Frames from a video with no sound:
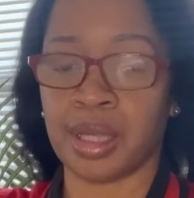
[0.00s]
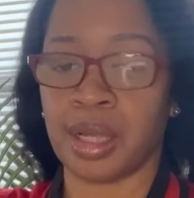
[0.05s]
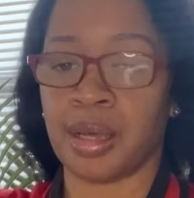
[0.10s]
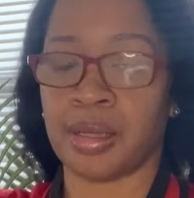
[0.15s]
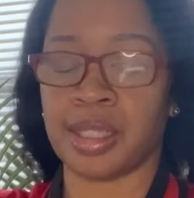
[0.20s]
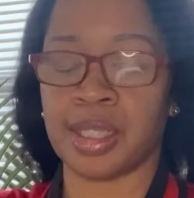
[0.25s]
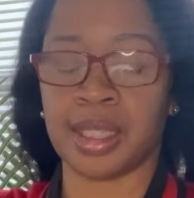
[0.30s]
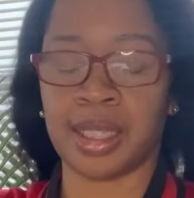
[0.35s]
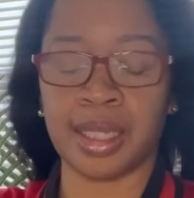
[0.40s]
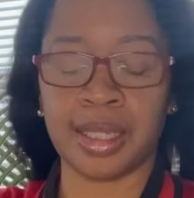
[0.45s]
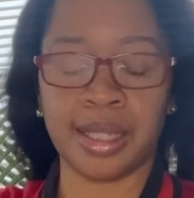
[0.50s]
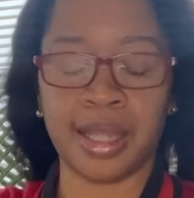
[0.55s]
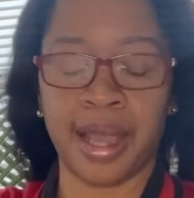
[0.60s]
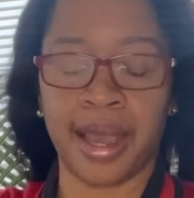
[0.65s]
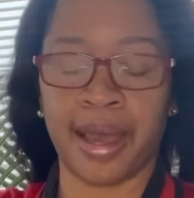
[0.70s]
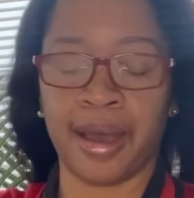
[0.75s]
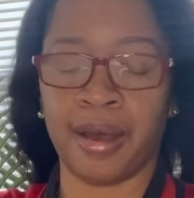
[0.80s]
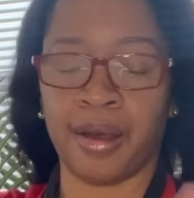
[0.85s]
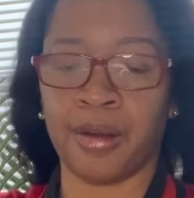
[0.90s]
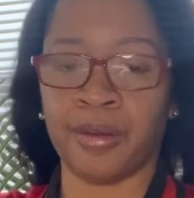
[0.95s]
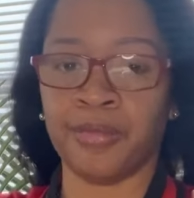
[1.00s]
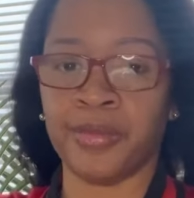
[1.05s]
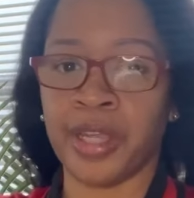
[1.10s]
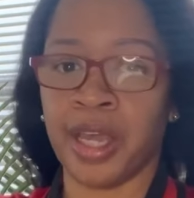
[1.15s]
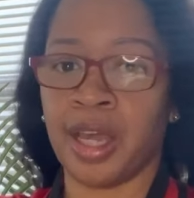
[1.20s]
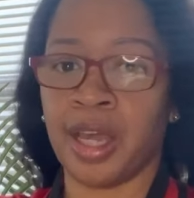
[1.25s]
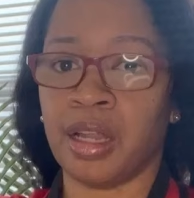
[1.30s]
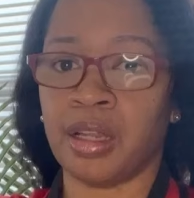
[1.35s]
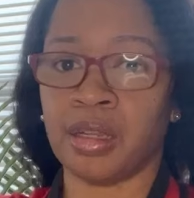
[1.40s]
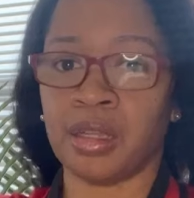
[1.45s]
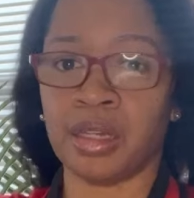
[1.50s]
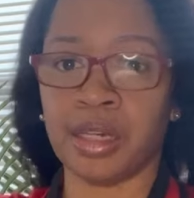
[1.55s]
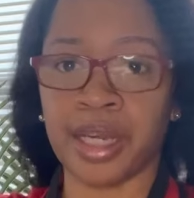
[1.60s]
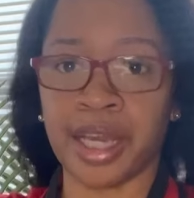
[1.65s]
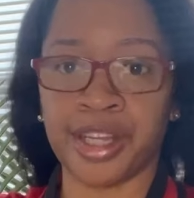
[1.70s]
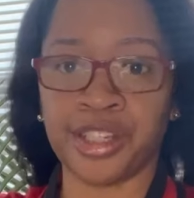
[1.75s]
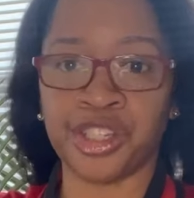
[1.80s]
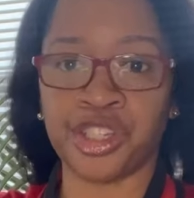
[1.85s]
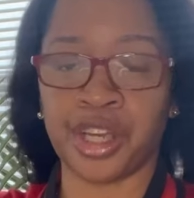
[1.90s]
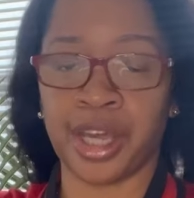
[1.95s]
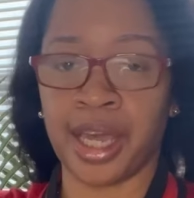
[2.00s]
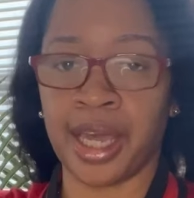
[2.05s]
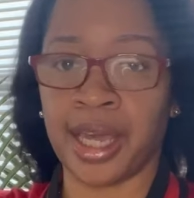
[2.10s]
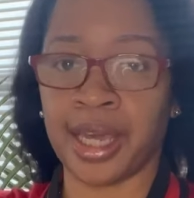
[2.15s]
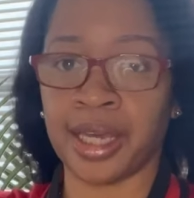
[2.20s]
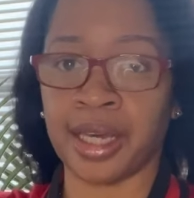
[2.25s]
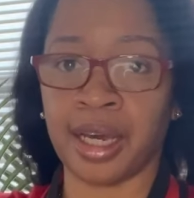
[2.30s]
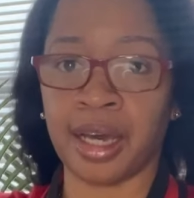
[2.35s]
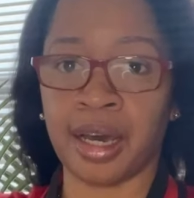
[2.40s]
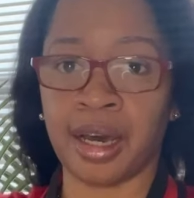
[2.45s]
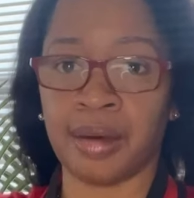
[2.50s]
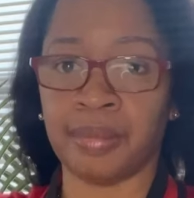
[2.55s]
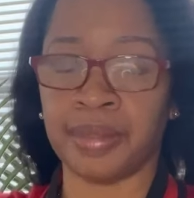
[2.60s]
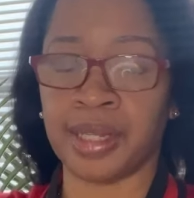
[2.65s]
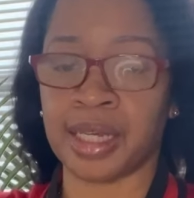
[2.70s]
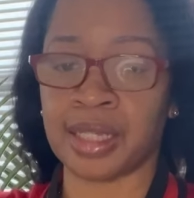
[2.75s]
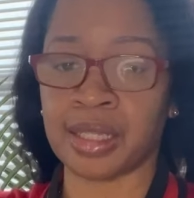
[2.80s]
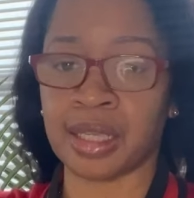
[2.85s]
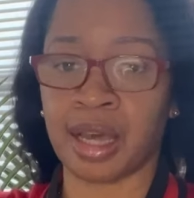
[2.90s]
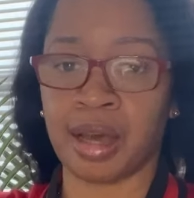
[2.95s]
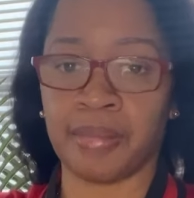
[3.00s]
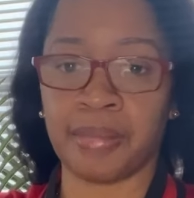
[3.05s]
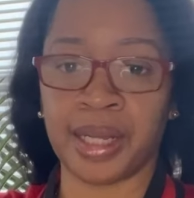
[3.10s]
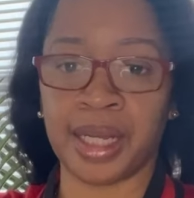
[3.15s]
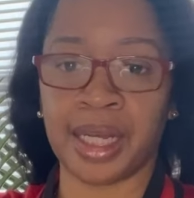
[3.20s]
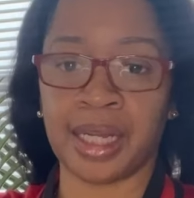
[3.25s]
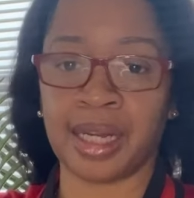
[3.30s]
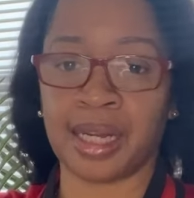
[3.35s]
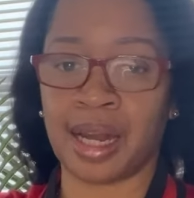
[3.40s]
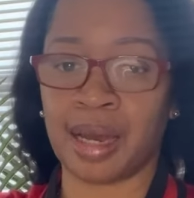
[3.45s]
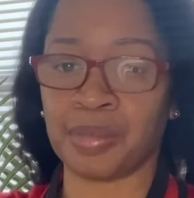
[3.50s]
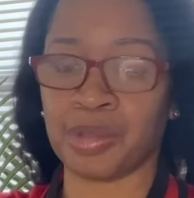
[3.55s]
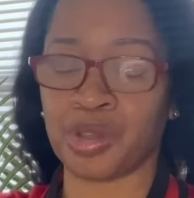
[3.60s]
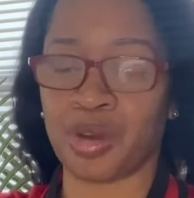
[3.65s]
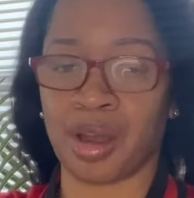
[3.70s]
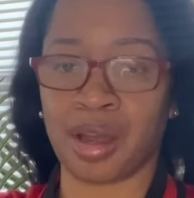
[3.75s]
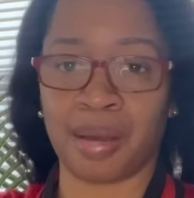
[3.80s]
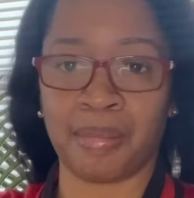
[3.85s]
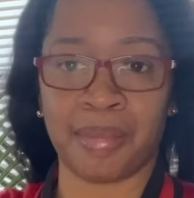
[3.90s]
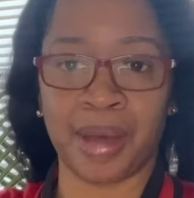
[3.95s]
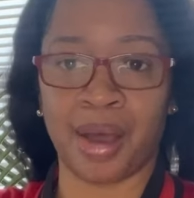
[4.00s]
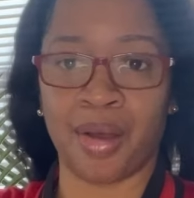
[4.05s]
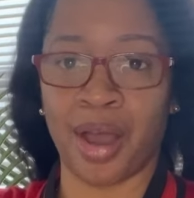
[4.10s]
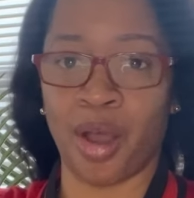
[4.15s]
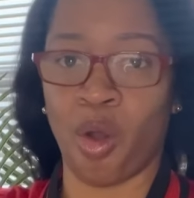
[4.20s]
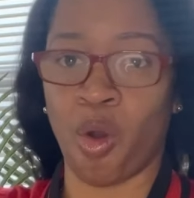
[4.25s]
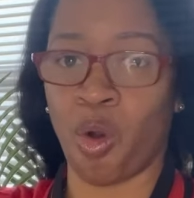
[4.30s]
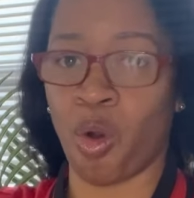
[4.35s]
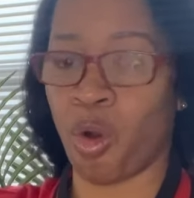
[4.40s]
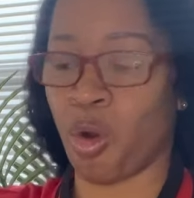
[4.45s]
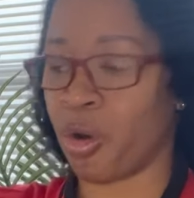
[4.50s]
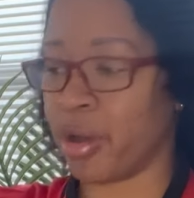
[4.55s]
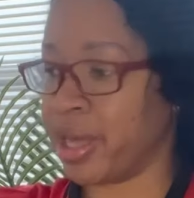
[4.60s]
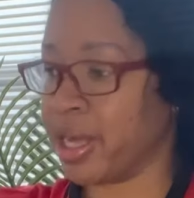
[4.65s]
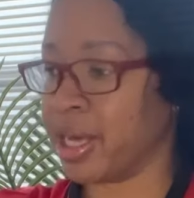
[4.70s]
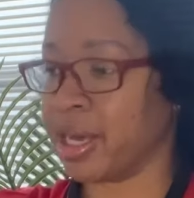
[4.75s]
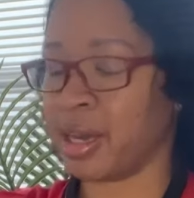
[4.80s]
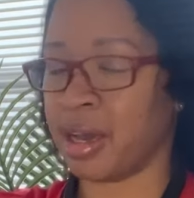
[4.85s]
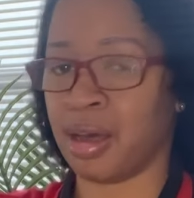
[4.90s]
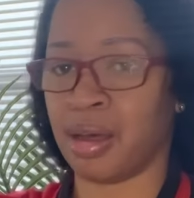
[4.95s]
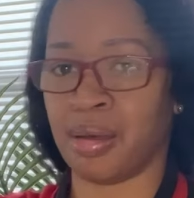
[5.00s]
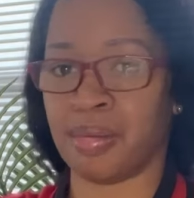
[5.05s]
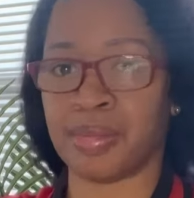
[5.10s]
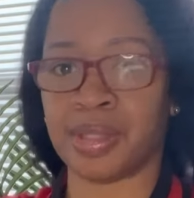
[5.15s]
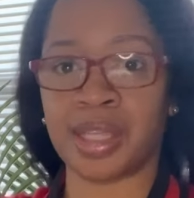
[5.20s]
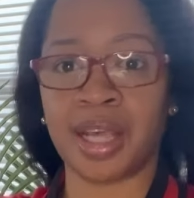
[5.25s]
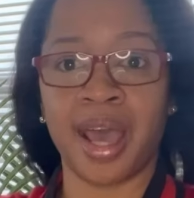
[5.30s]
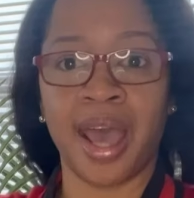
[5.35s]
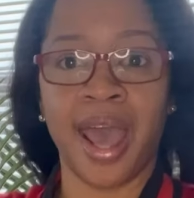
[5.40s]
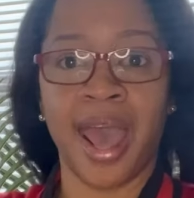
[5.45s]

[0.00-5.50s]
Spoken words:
Sit down, look at your income that's coming in, and I'm talking about all incomes,